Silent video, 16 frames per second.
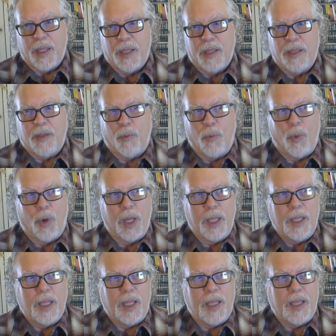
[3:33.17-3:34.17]
the
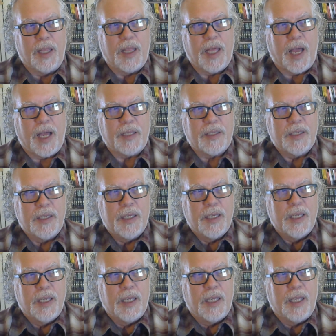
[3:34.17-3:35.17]
one that
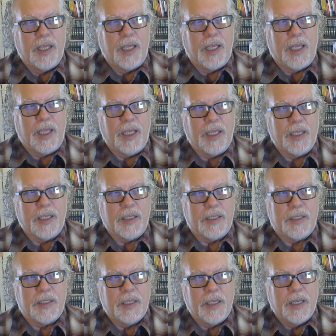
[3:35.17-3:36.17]

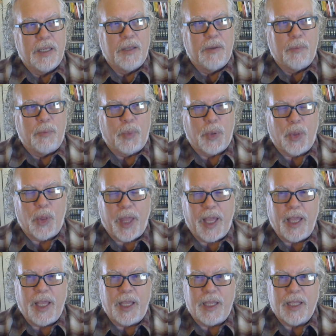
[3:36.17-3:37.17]
is
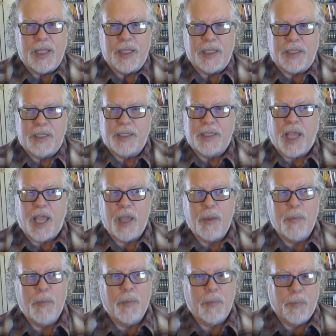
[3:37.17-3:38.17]
playing in the
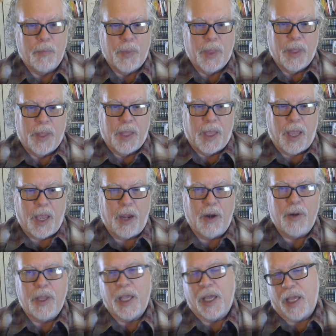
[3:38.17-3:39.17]
same
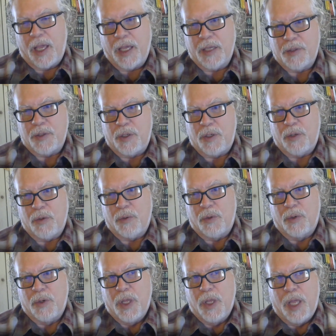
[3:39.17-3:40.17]
area as you.
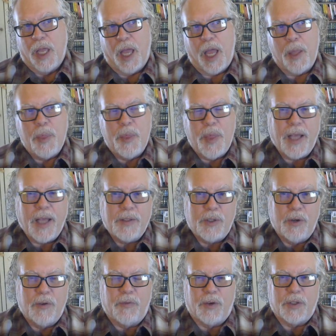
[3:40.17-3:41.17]
And that's
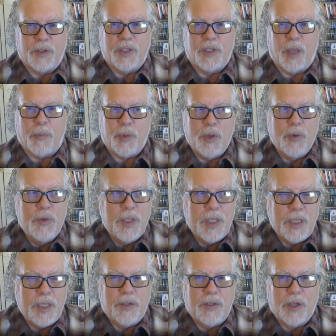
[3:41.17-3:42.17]
your first step. You
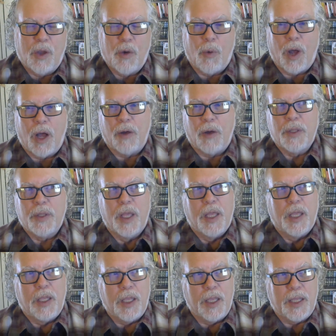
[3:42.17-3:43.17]
need to go out,
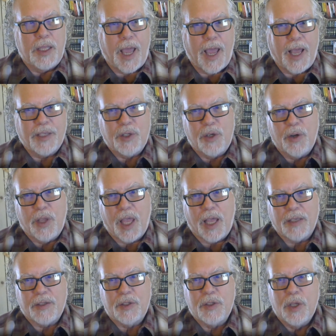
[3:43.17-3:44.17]
you need to ask your
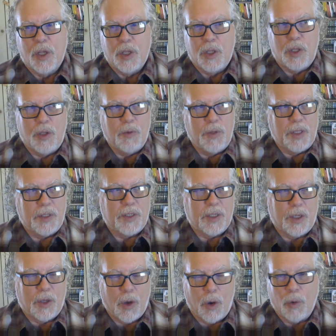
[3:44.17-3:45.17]
guests, you need
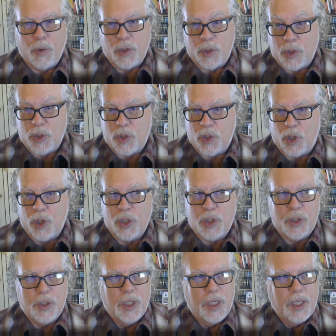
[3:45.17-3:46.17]
to go search,